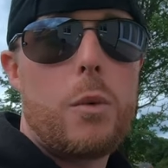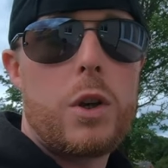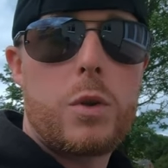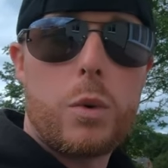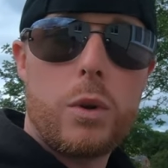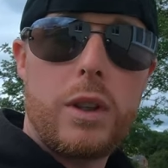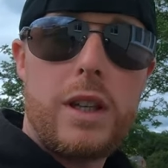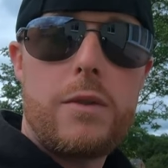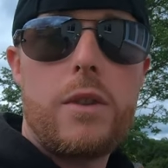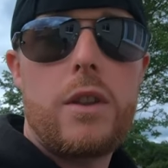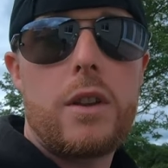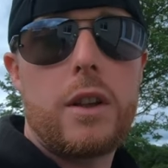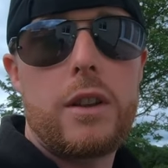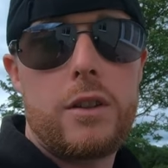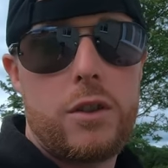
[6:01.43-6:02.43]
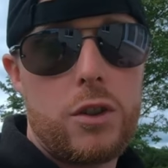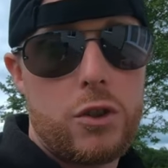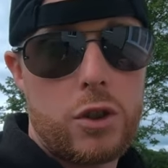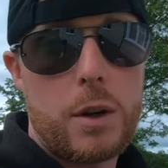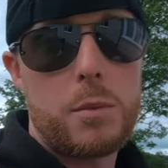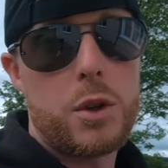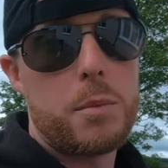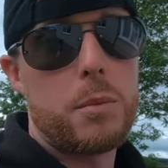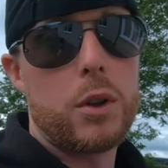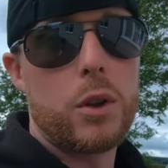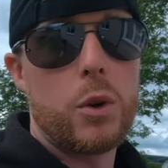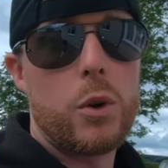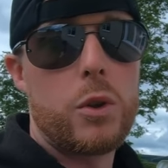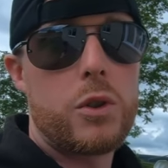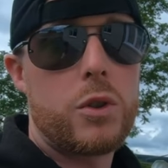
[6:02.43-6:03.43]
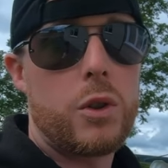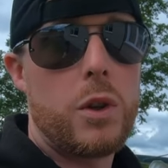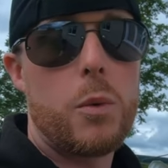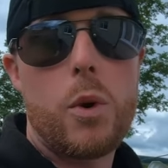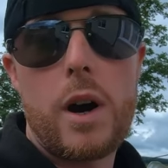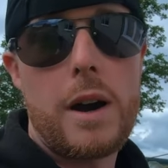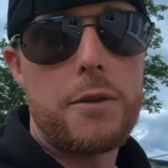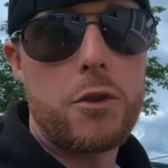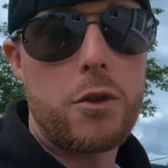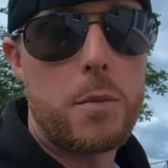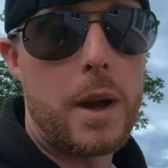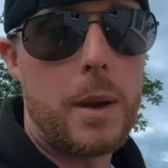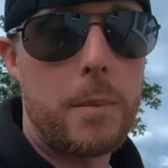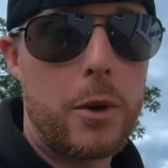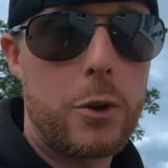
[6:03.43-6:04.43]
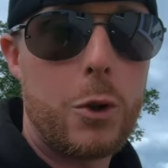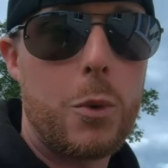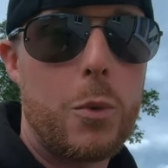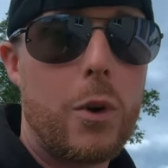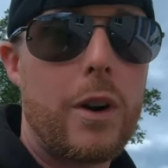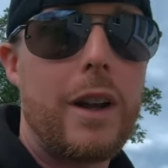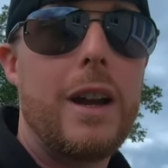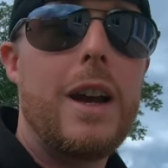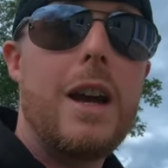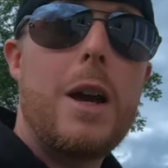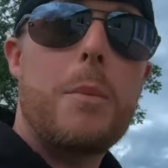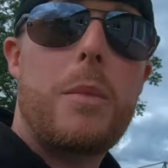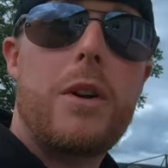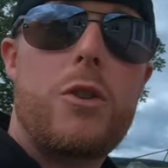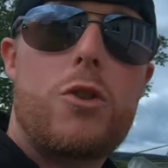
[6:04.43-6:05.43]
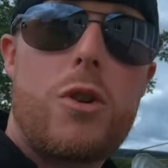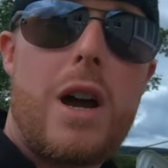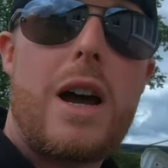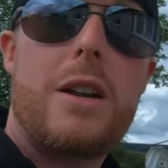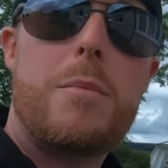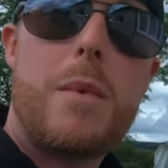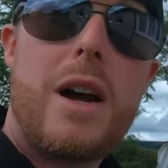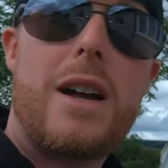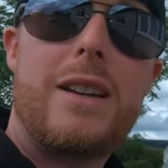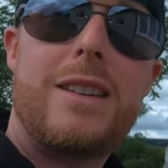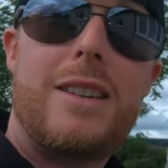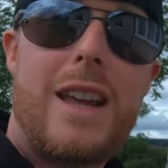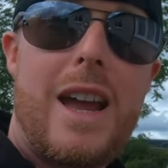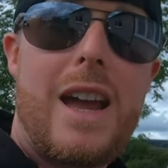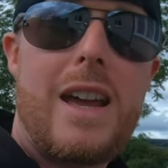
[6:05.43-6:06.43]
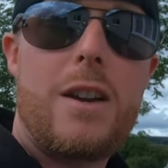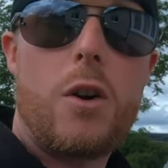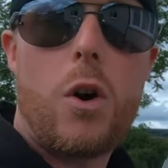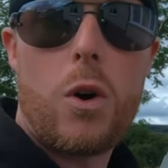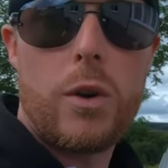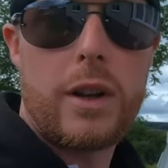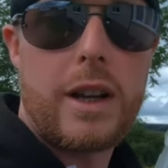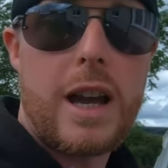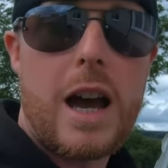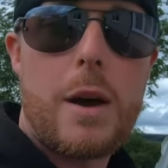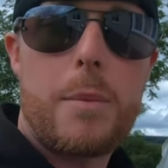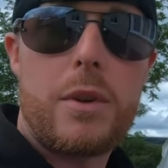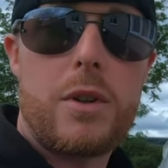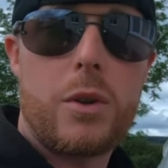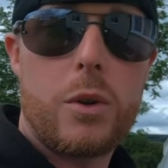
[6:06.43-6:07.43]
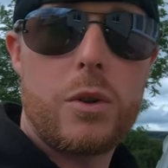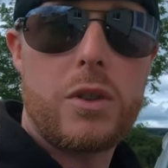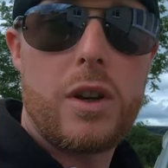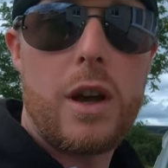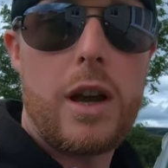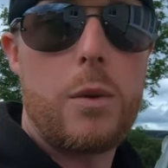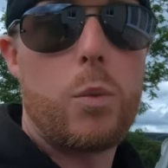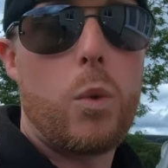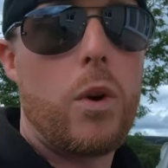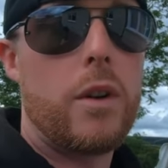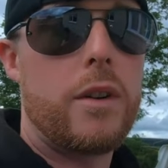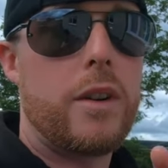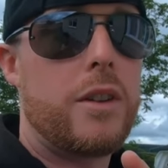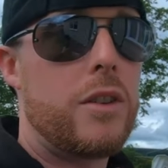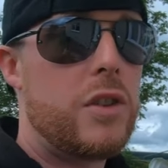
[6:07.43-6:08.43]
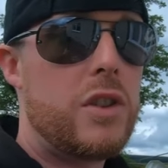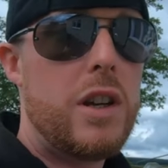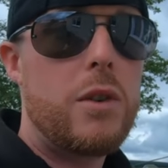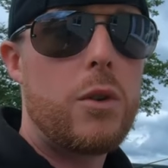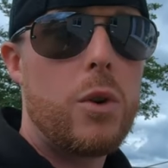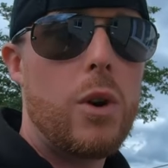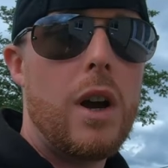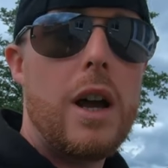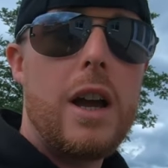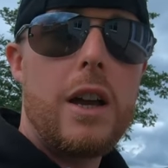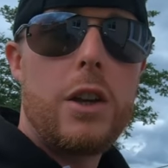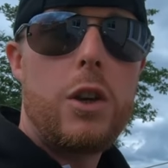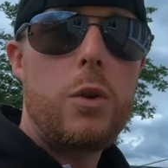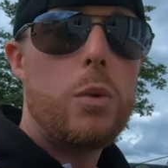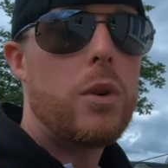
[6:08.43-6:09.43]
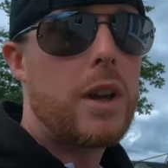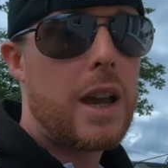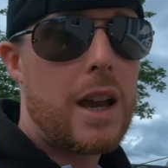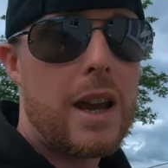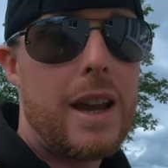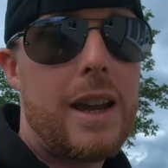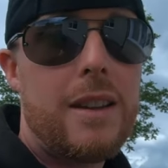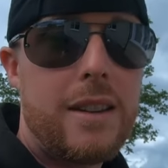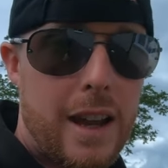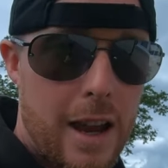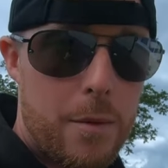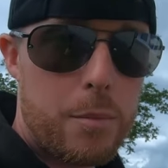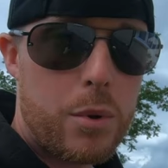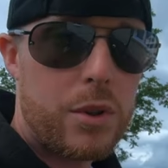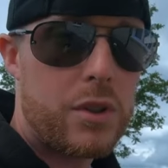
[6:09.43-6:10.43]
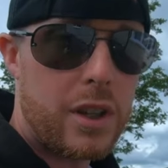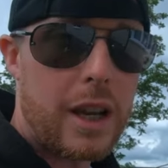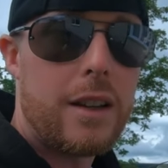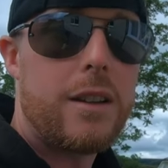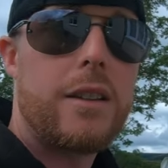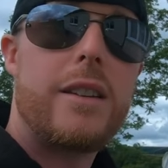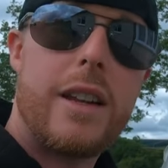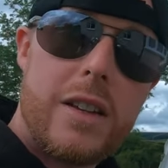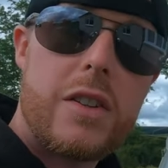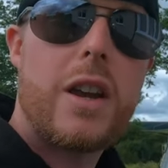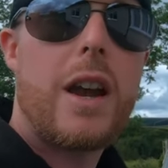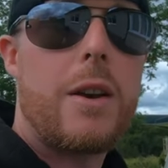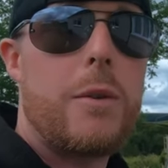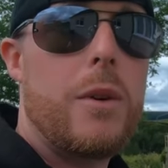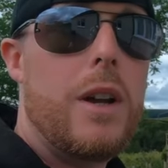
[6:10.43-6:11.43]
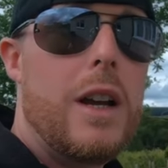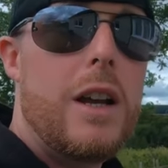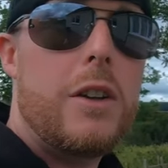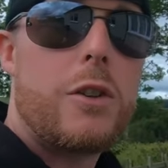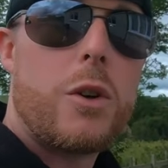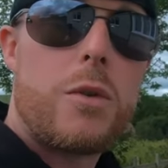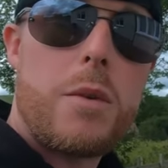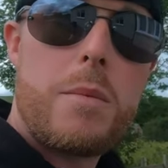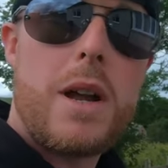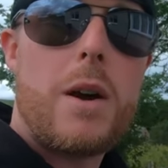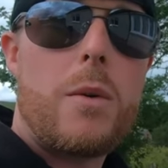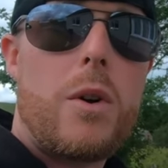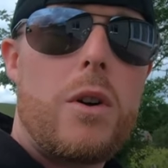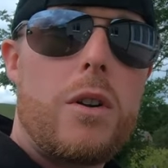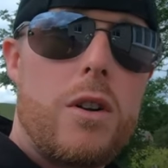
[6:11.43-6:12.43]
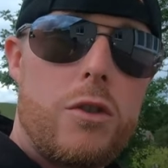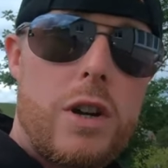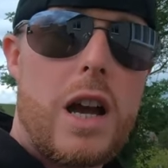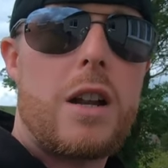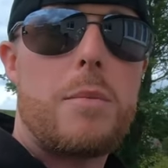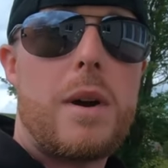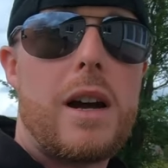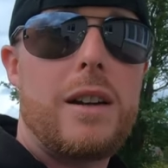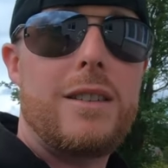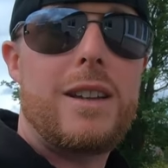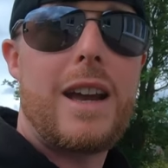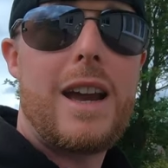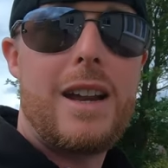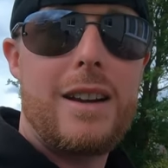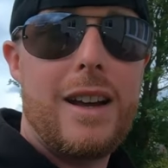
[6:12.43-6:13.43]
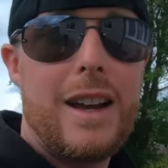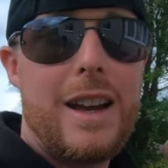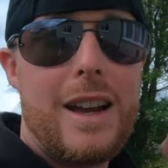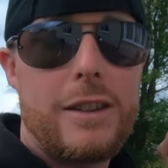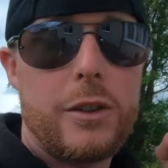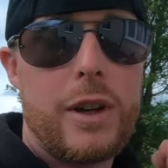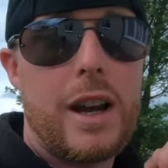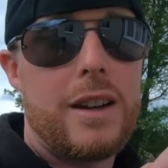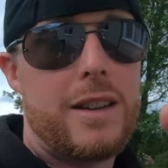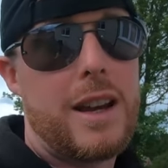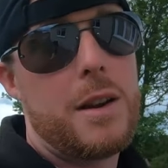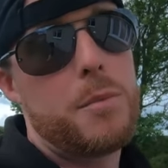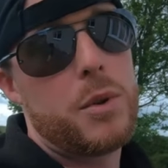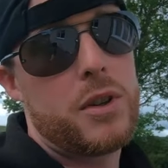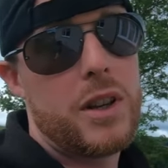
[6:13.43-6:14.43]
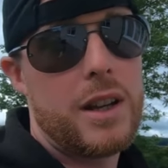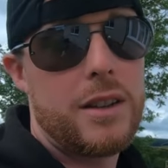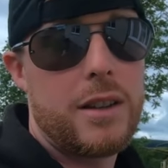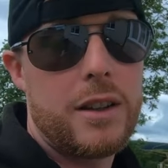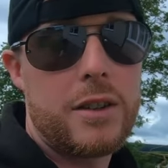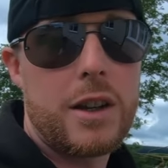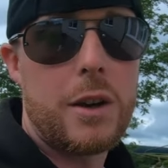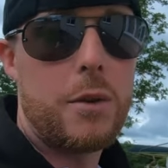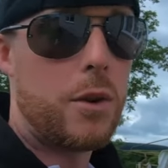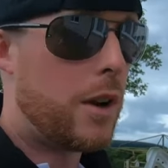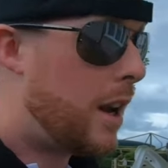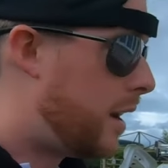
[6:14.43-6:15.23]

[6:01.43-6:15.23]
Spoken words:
which we'll leave in the description below so you won't have to remember, don't worry, but TRADMAN10, all in capitals and 10, you will get a 10% discount. So from now on, TRADMAN10, you'll get a 10% discount on